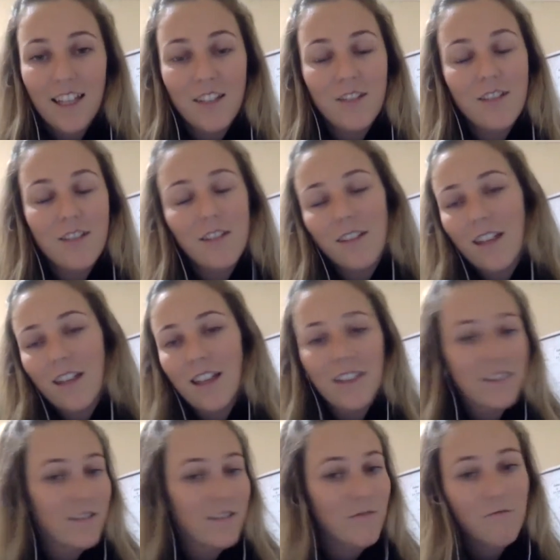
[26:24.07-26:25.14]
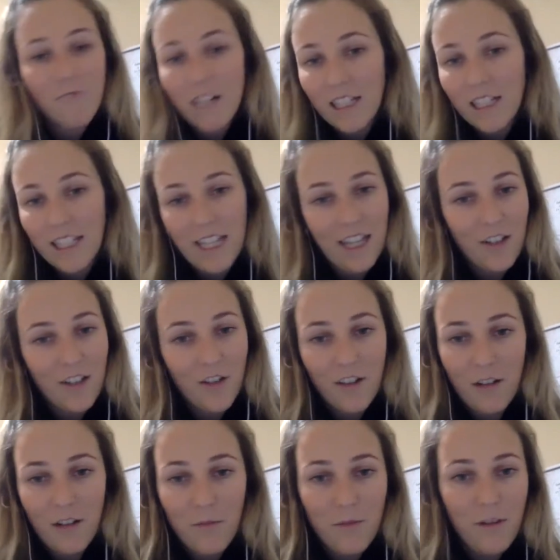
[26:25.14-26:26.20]
it's it's really
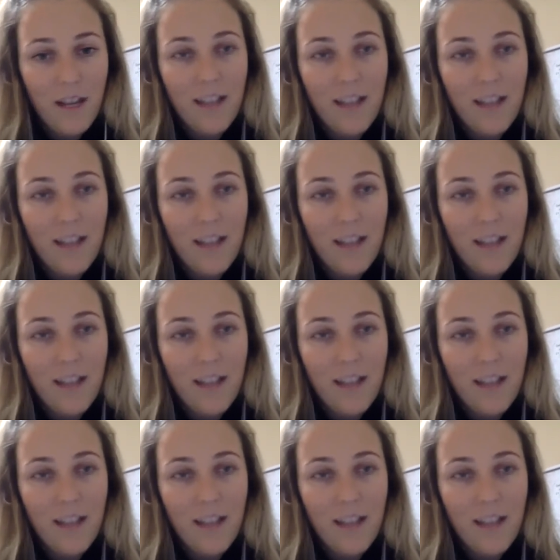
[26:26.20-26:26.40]
incredible.